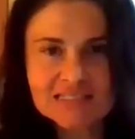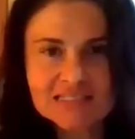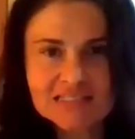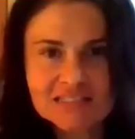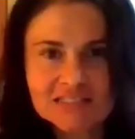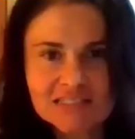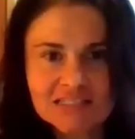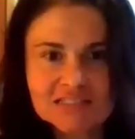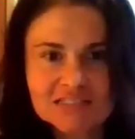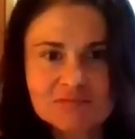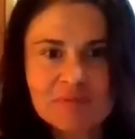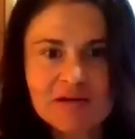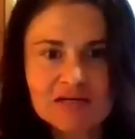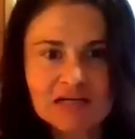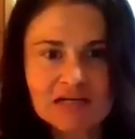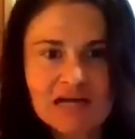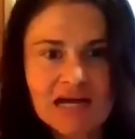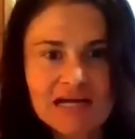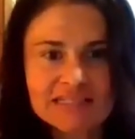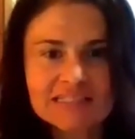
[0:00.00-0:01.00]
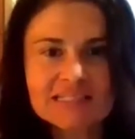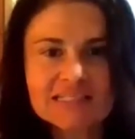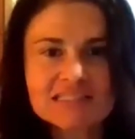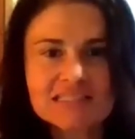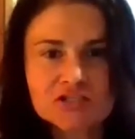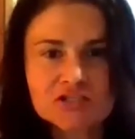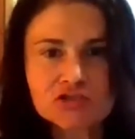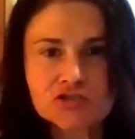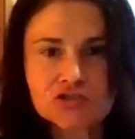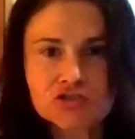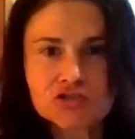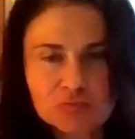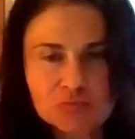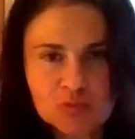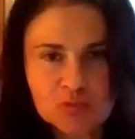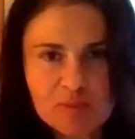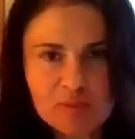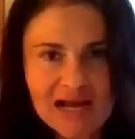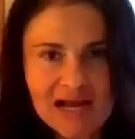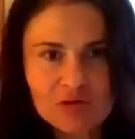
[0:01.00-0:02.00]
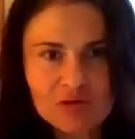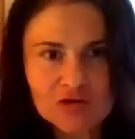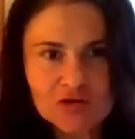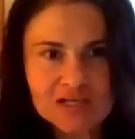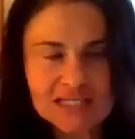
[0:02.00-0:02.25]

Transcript: it's about kindness as your superpower.